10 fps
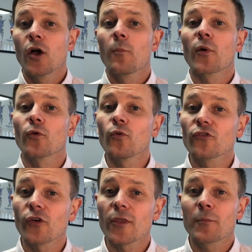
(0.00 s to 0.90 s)
but
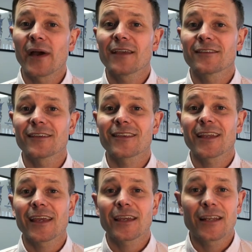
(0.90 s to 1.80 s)
also on the basis that
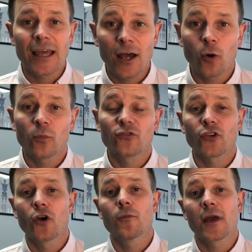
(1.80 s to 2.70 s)
it can help
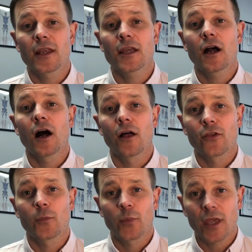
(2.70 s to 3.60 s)
so many
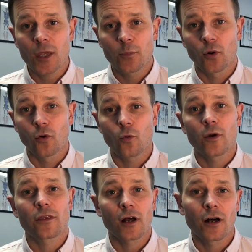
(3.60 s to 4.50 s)
other people
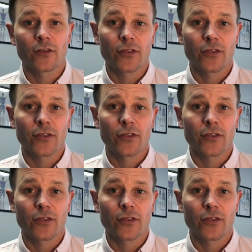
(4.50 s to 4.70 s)
with other